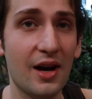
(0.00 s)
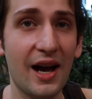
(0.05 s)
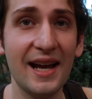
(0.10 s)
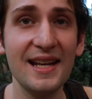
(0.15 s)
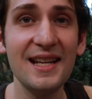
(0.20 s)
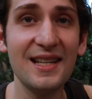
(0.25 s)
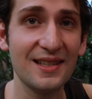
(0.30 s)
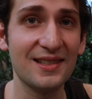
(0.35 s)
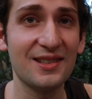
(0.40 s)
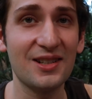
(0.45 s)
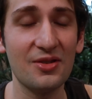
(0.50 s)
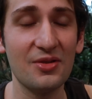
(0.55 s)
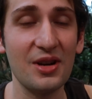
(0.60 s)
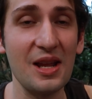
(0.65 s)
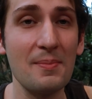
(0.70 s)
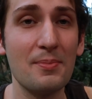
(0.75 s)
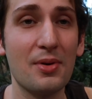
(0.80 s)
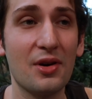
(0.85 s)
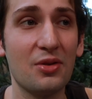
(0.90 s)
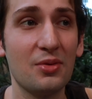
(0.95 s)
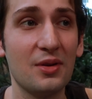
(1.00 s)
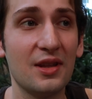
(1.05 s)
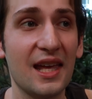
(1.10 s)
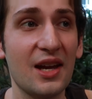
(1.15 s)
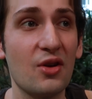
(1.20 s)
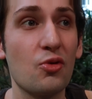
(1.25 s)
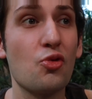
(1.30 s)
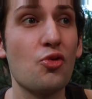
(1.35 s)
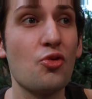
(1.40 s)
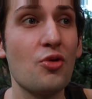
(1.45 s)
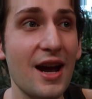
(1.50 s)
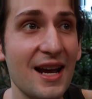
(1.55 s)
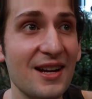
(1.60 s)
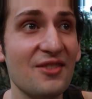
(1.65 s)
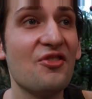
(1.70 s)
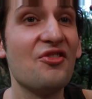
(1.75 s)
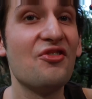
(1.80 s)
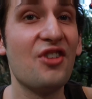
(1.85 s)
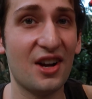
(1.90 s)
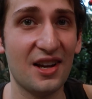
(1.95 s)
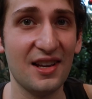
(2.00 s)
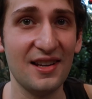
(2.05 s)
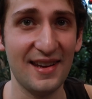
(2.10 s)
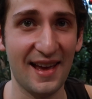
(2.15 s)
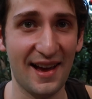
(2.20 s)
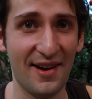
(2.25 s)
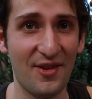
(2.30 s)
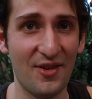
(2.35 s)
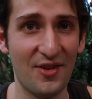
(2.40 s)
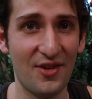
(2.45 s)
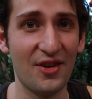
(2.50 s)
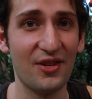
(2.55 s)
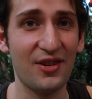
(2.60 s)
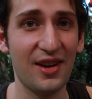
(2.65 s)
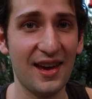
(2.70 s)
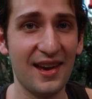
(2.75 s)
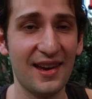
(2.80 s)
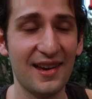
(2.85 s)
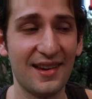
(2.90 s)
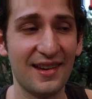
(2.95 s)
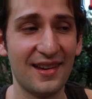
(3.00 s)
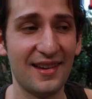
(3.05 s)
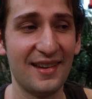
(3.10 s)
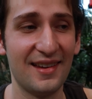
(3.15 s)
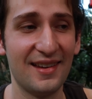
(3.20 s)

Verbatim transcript: I need to start reading book three like right fucking now, okay?